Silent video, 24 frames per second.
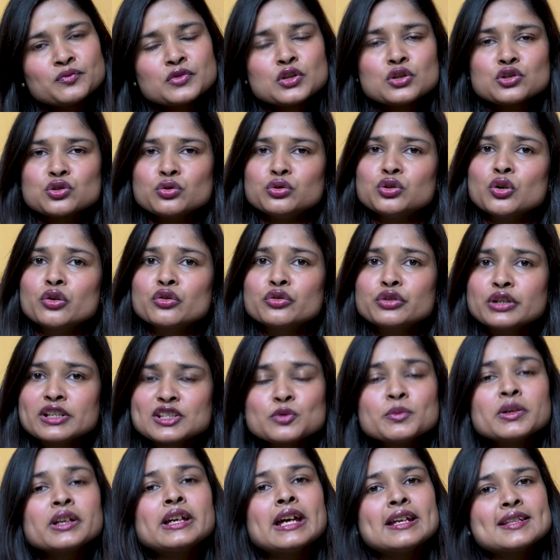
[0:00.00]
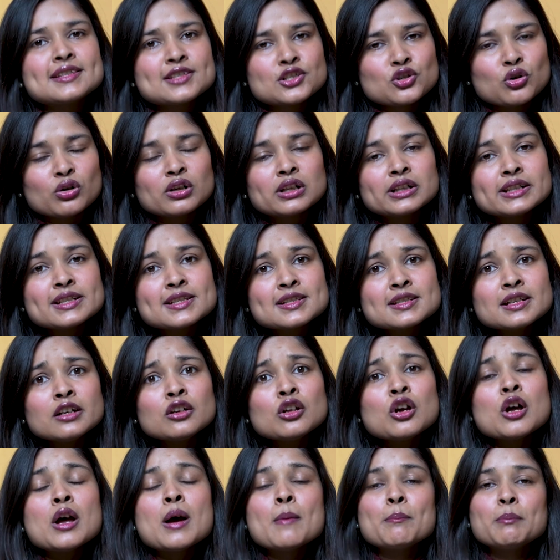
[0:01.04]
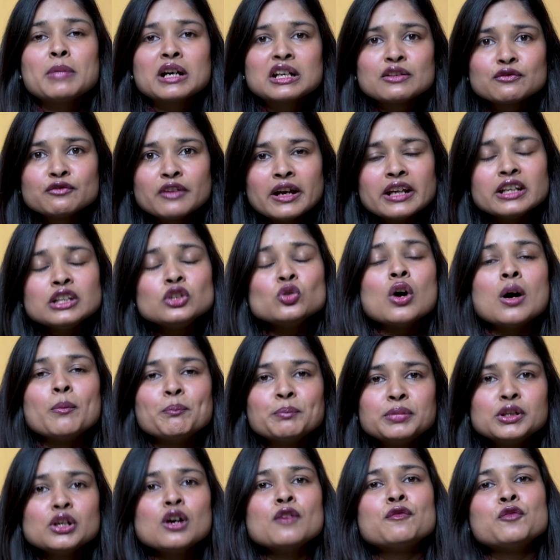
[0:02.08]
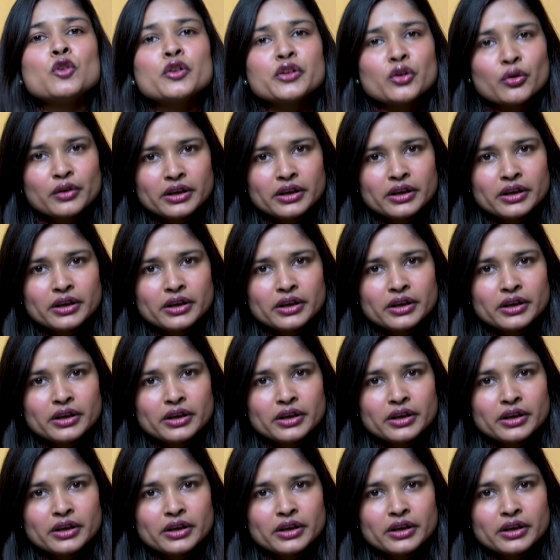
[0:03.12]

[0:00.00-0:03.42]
So your resume gets shortlisted, but when you appear for your